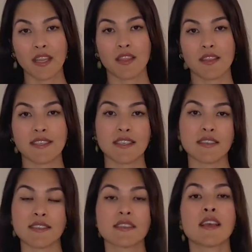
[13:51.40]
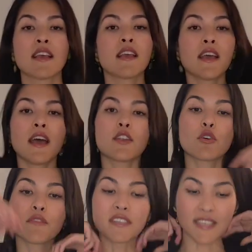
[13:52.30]
This is an
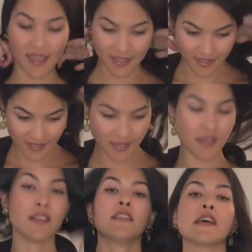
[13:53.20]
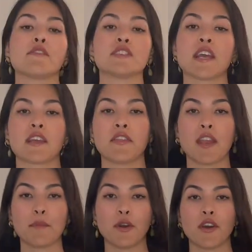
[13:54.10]
oversized leather jacket that I
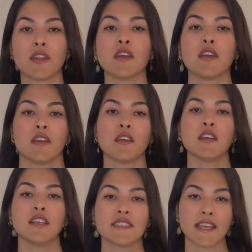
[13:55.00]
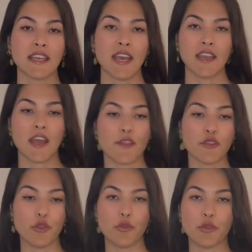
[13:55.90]
bought secondhand at the
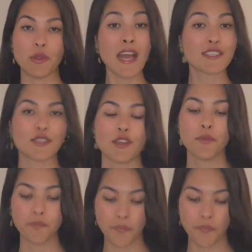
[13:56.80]
New last year.